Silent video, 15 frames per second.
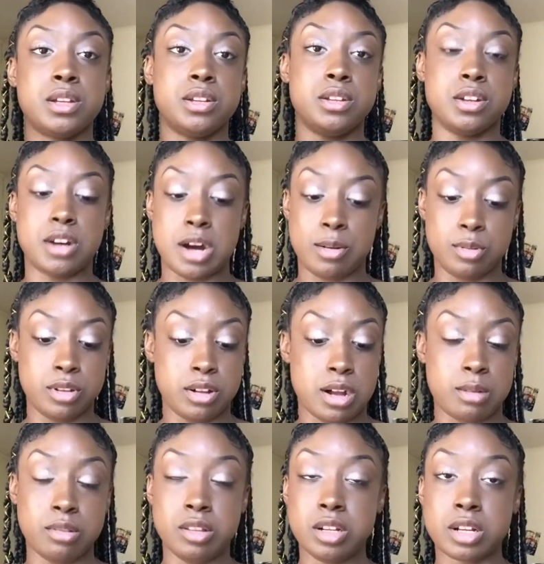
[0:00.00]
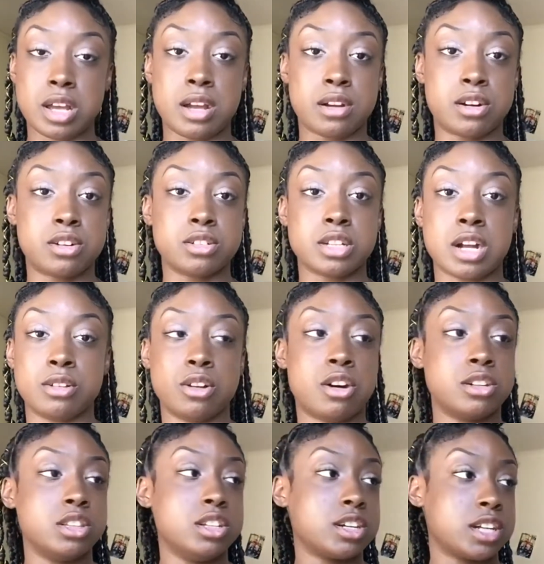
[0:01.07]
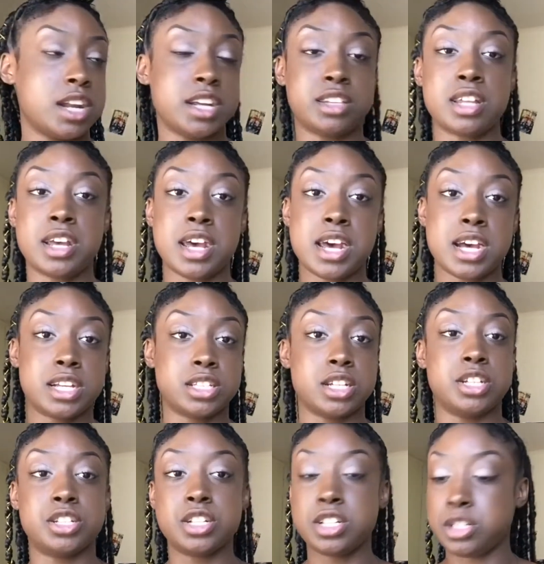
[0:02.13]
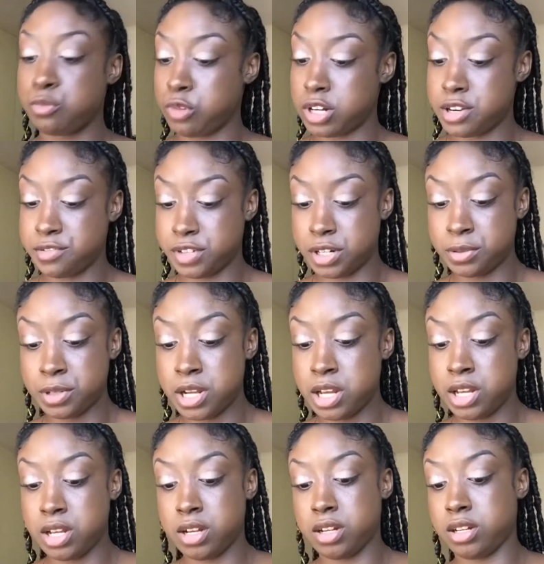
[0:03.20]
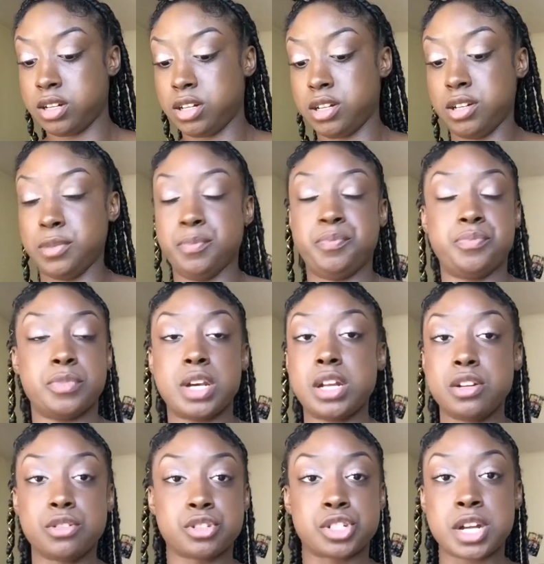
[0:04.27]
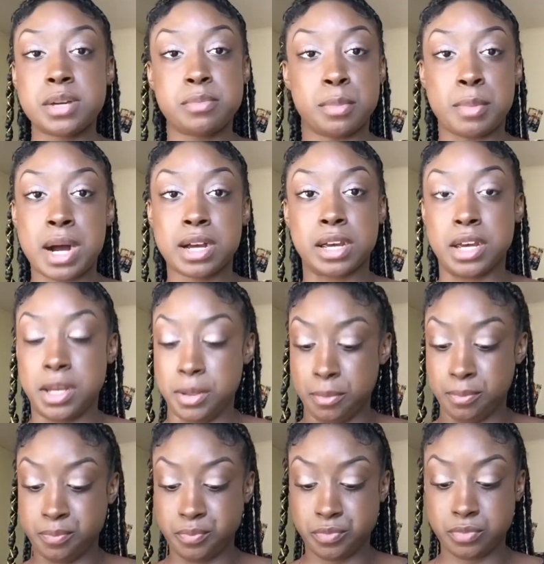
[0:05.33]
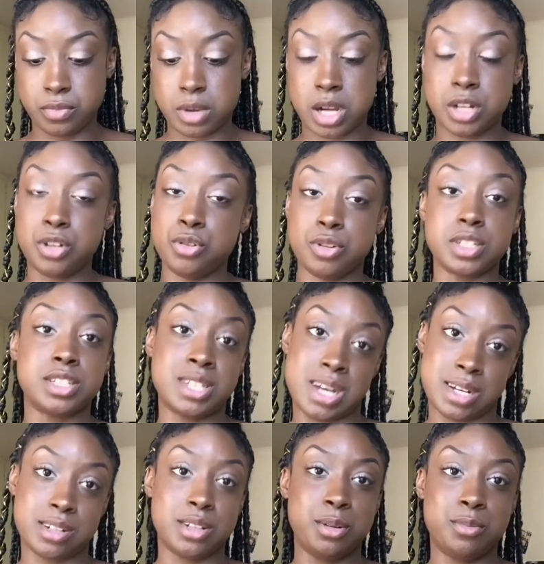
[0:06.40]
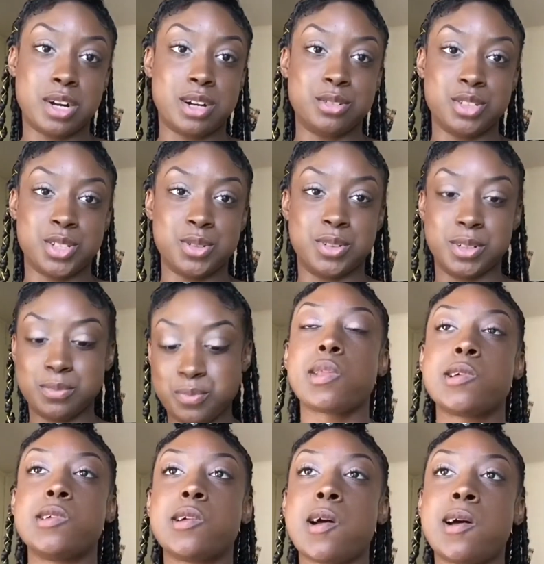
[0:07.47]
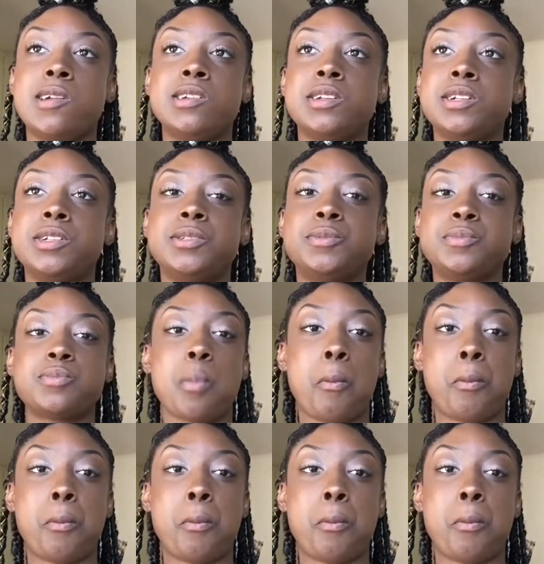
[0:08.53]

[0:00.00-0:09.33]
you know, I would, I would look at girls, I was always looking at their ass, their tease, whatever. Um, ain't no shame in my game. I knew exactly what I was doing. I didn't,